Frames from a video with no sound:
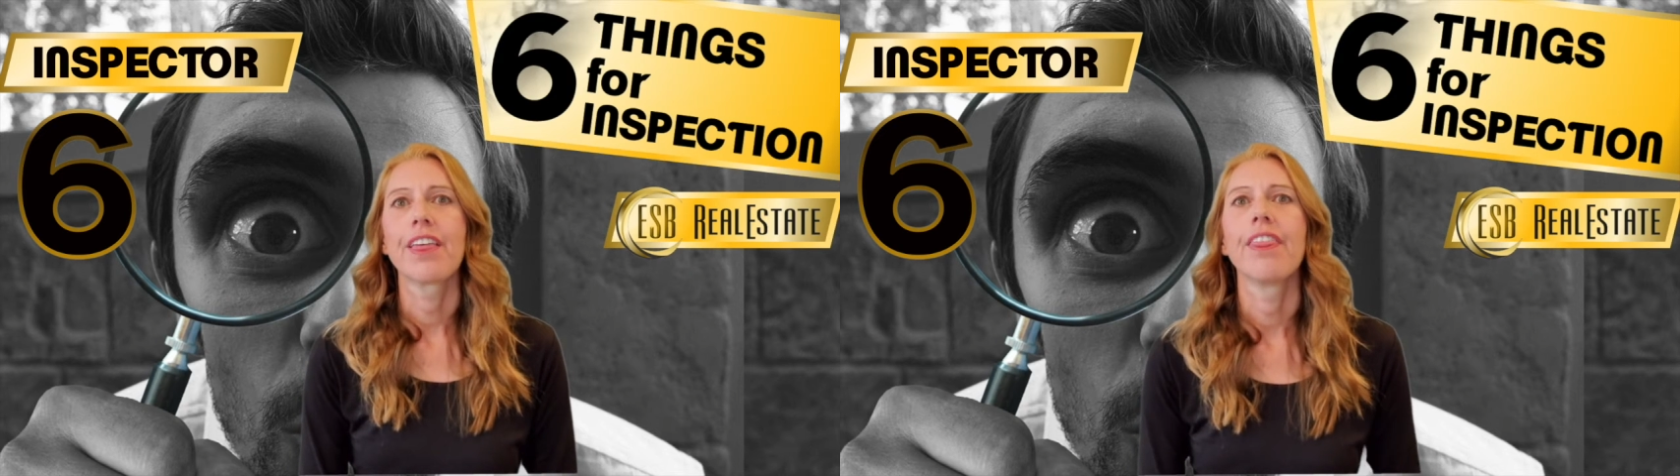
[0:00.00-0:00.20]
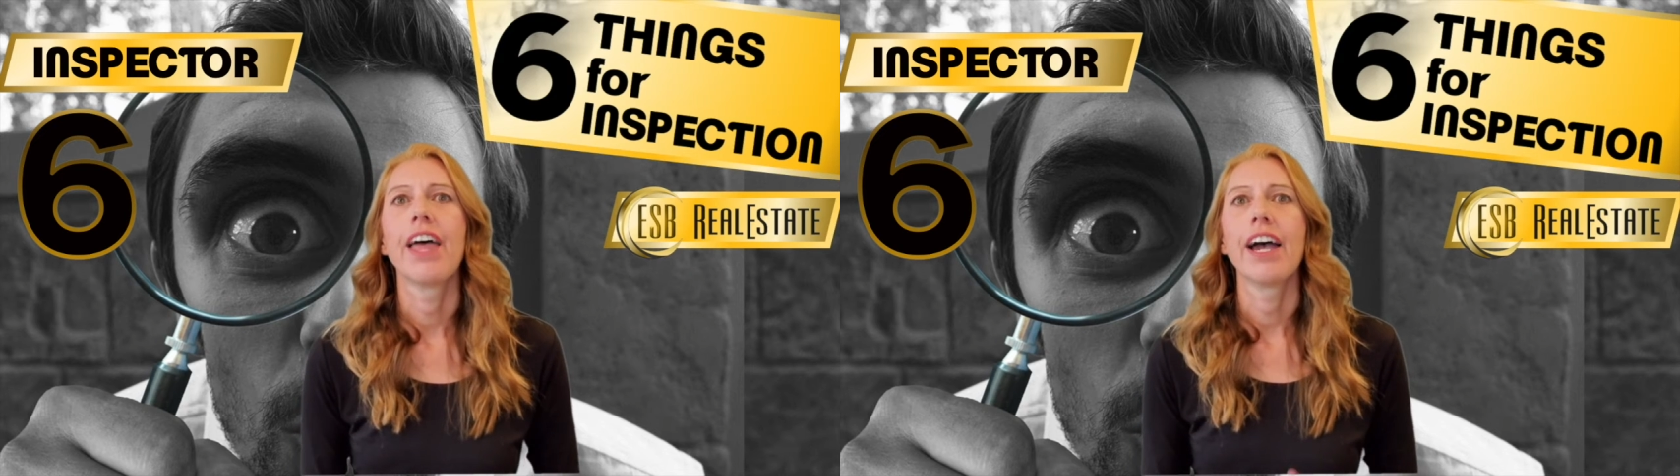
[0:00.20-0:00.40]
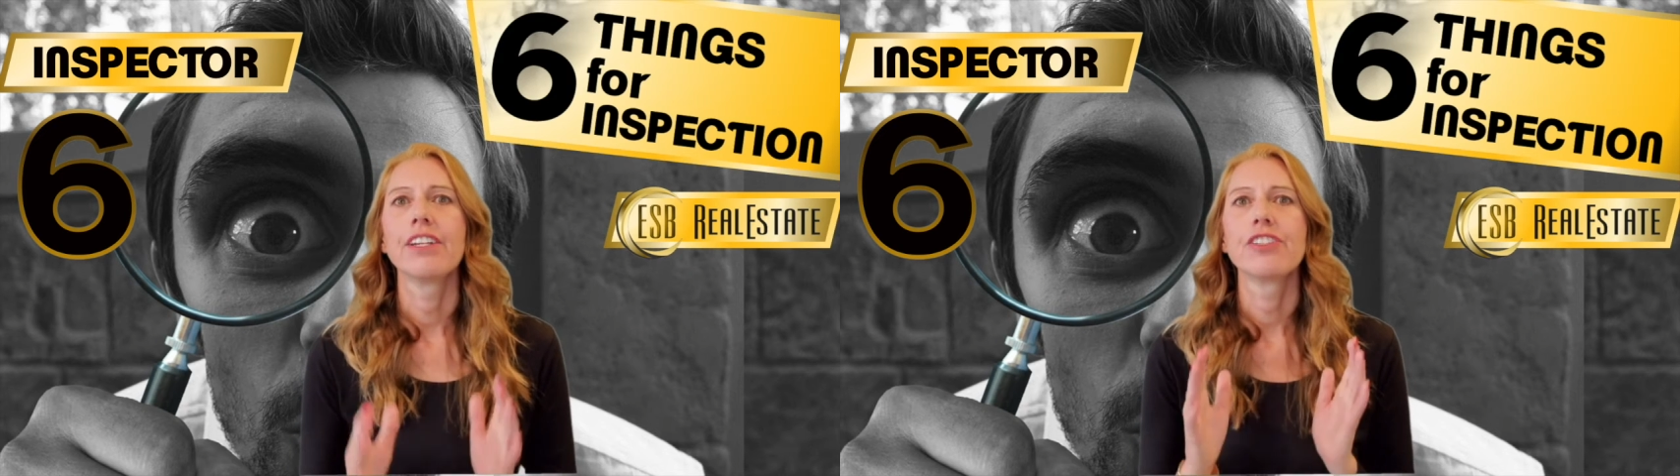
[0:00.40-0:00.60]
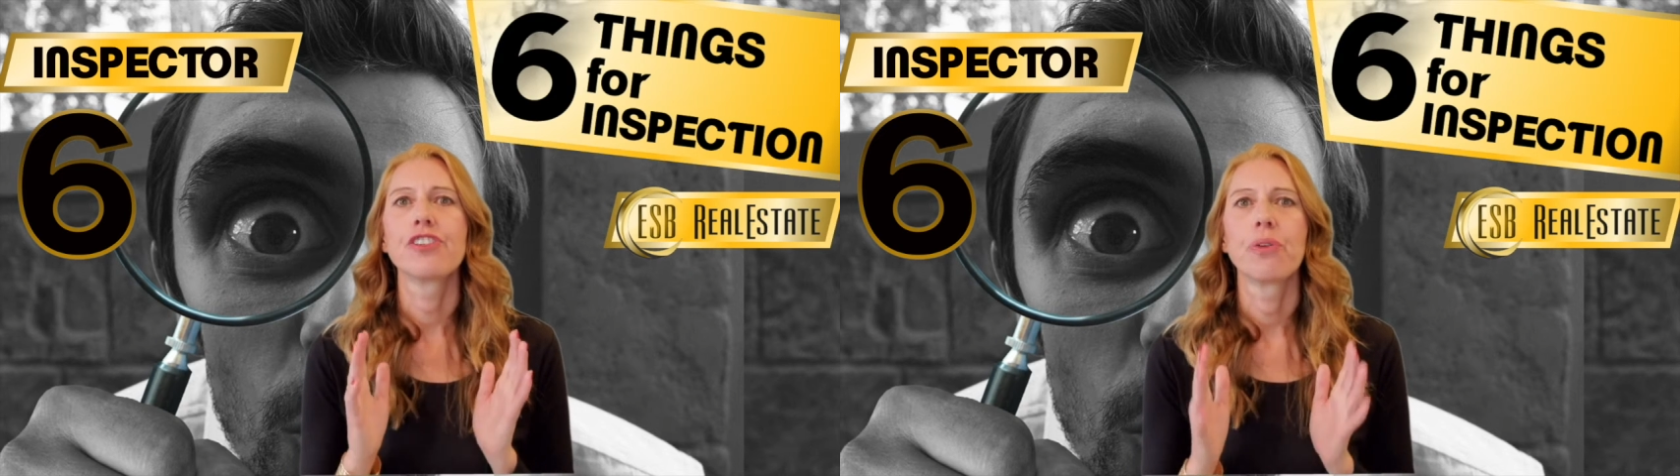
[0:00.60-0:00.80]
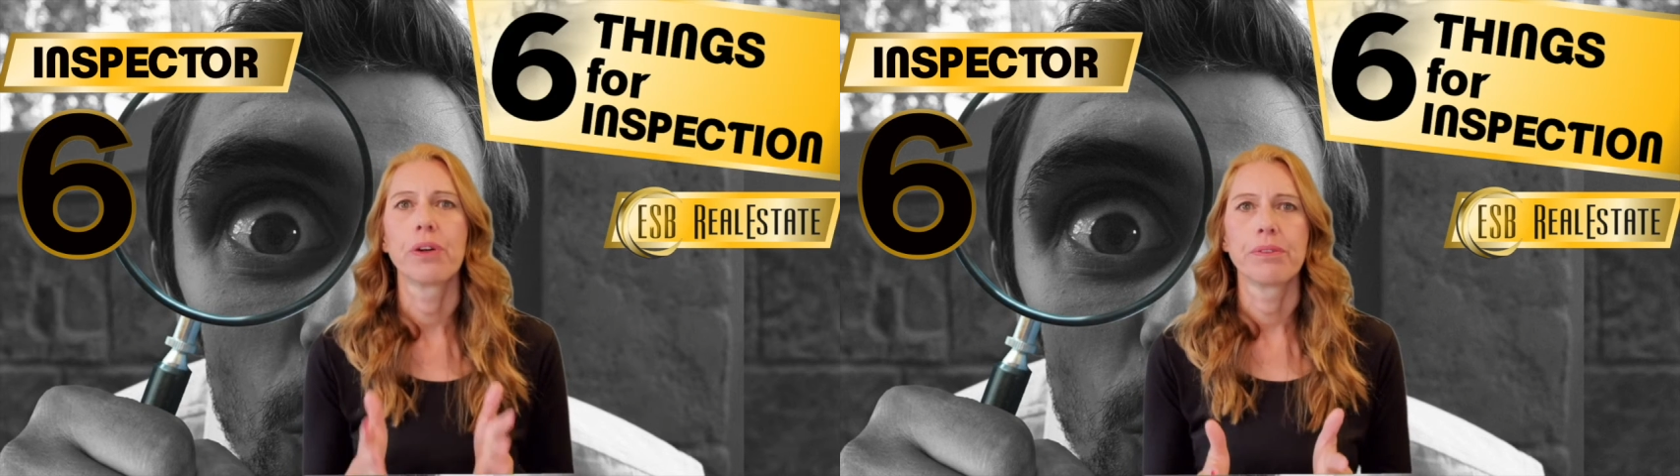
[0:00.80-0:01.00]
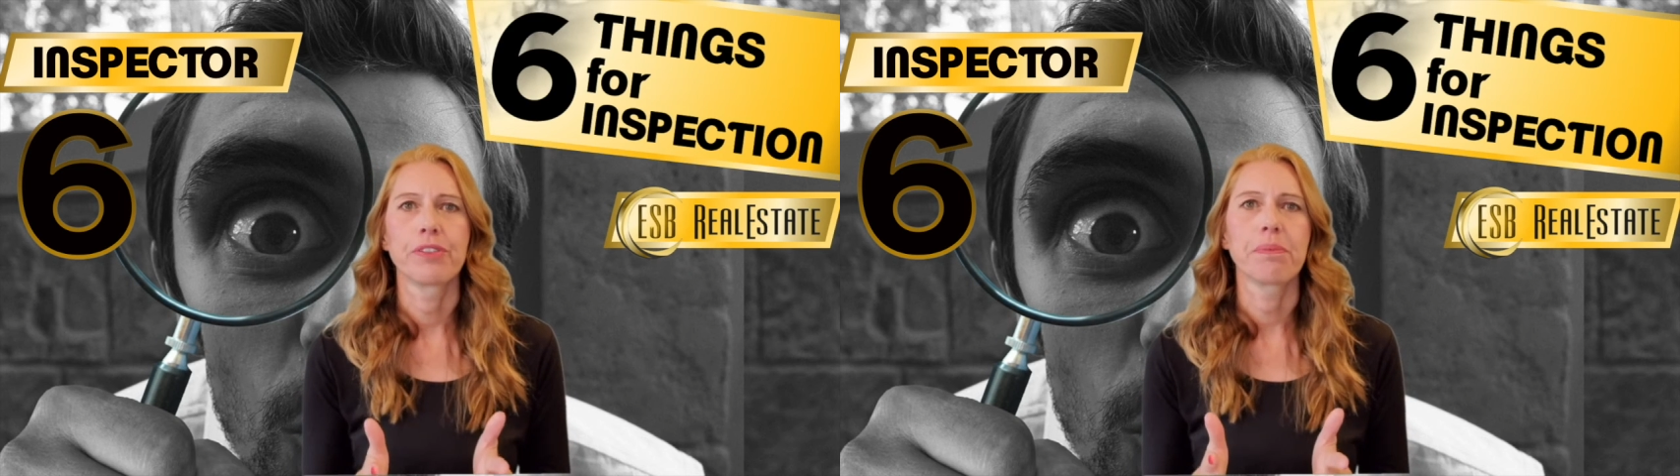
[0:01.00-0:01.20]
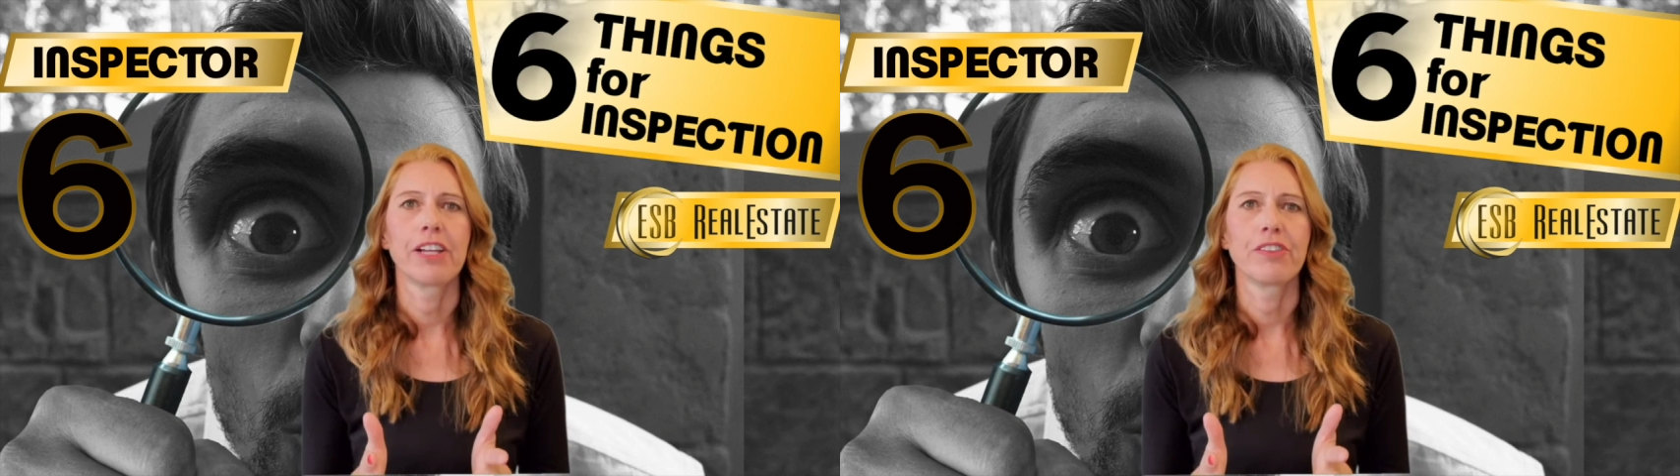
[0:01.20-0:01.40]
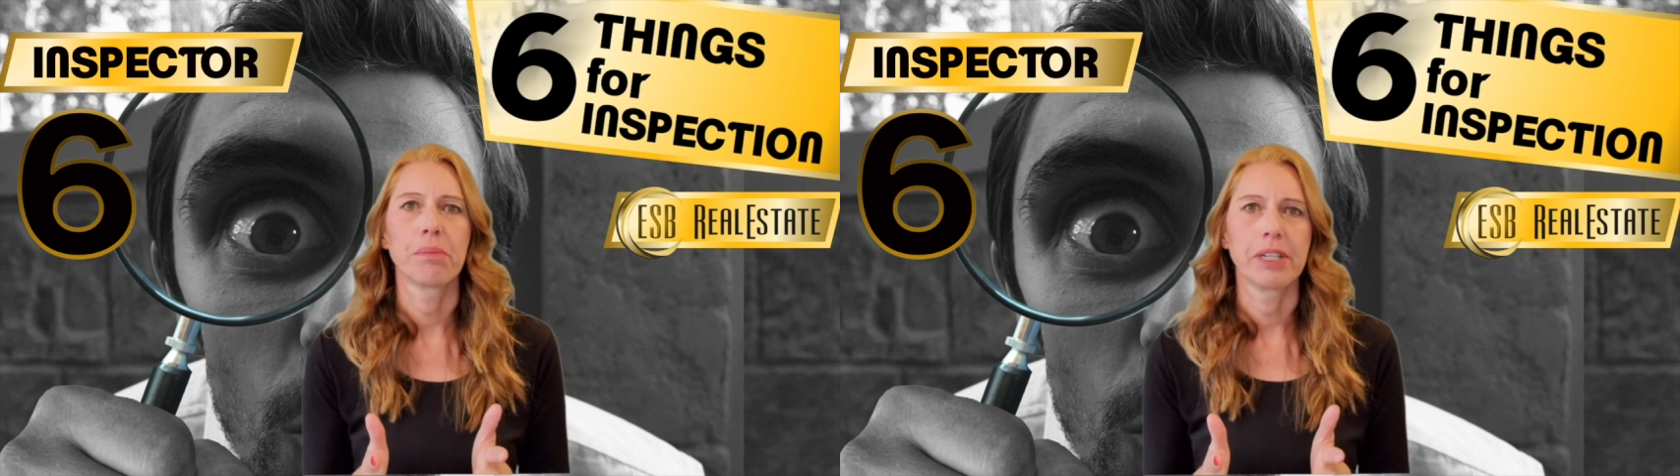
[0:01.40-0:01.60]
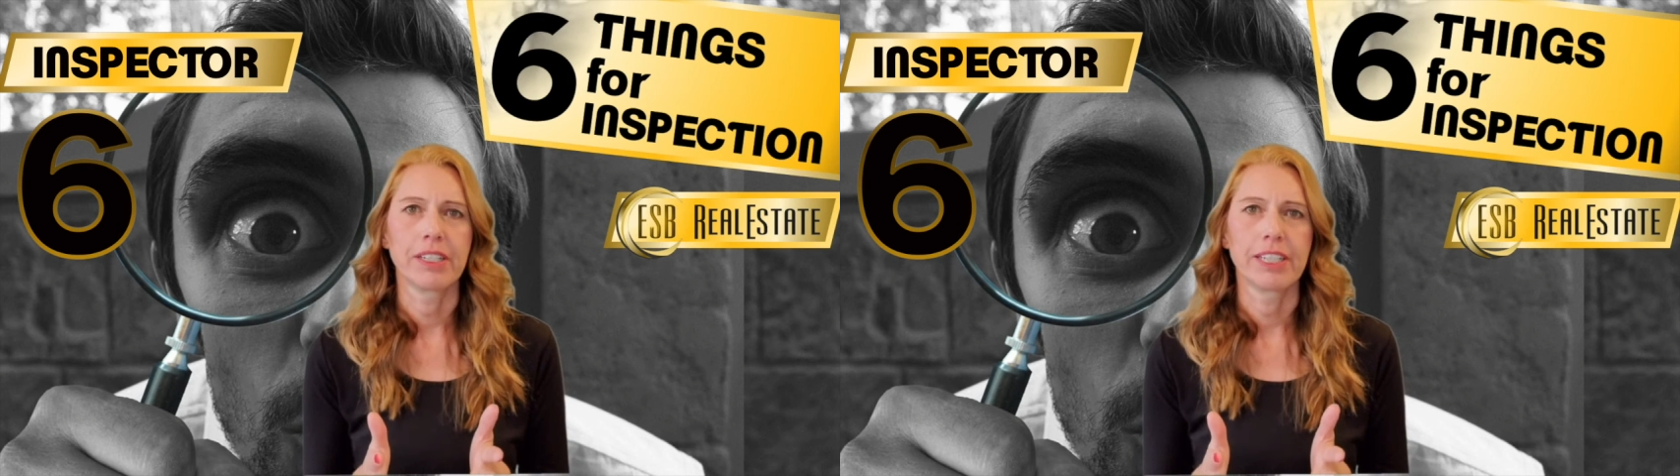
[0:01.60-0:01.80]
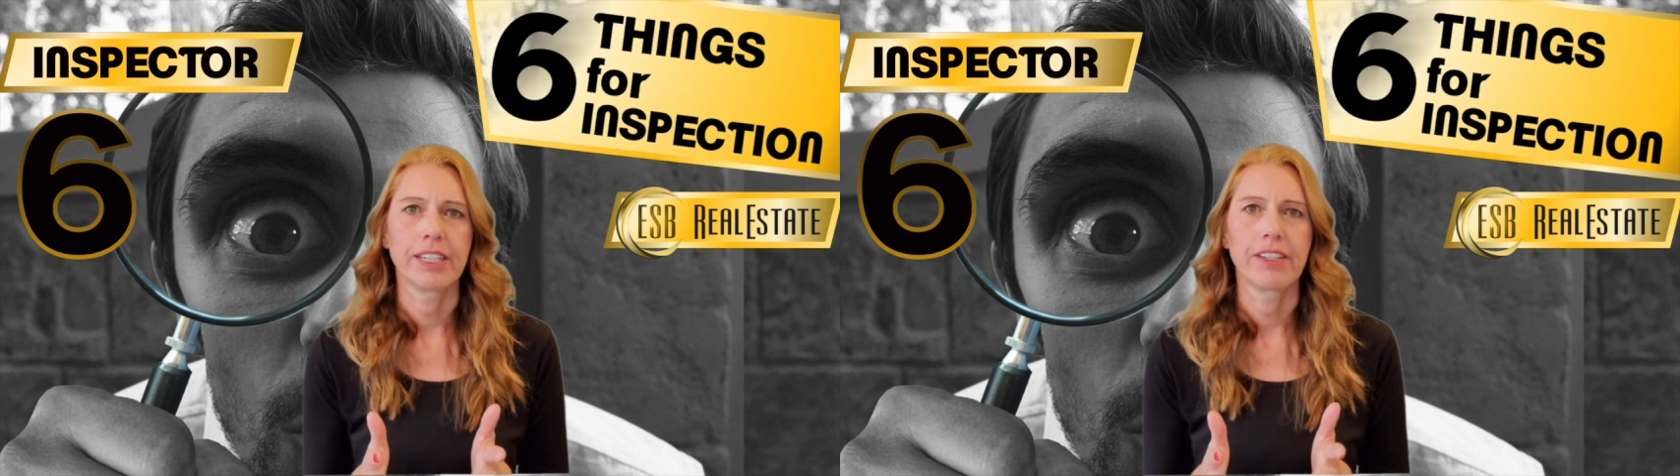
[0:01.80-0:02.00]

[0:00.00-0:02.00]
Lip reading: that is your responsibility.